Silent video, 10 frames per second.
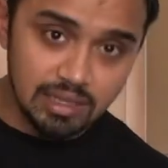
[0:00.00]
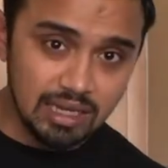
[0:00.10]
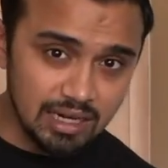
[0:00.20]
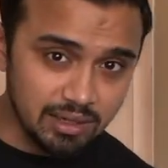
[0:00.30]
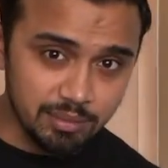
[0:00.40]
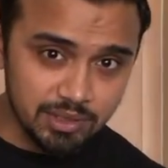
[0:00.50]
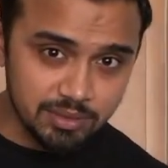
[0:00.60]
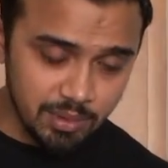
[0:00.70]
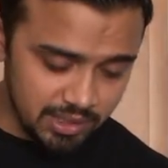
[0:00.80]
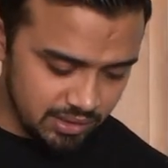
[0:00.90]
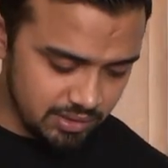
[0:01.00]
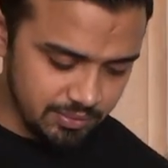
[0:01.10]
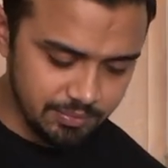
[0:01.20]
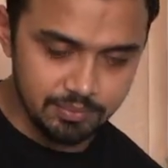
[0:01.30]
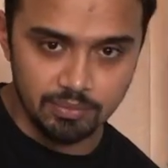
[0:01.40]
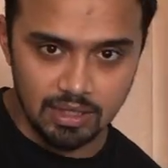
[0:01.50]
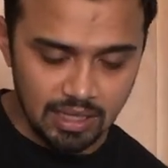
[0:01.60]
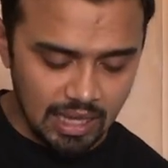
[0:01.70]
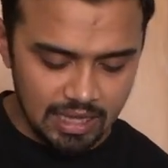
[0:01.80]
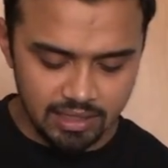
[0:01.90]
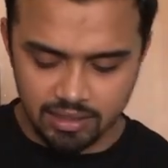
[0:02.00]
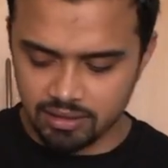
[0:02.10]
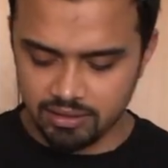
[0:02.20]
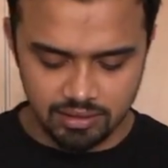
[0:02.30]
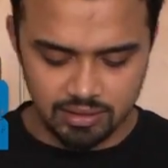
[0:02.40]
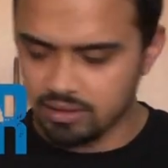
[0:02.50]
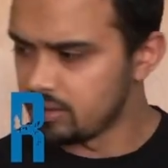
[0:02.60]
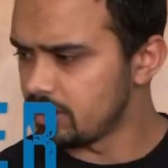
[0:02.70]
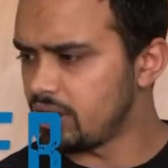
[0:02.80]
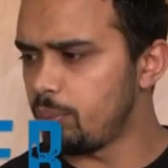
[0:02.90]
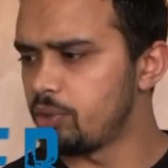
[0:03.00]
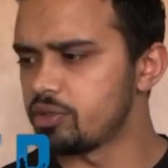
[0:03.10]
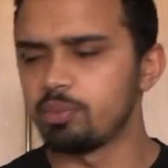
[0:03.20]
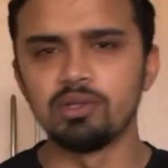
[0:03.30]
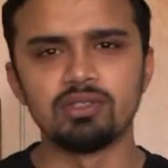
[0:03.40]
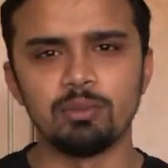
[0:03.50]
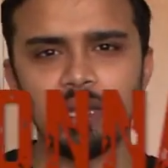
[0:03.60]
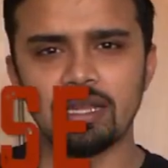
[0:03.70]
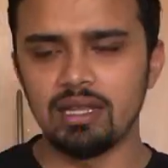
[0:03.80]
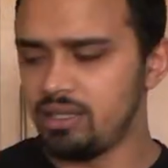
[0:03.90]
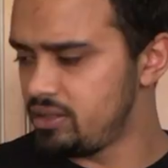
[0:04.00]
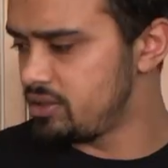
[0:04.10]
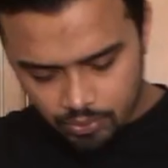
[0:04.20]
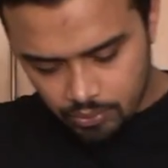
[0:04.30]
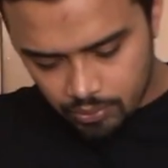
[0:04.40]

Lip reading: I like a bit of spice. And then a couple of spoons of mayonnaise.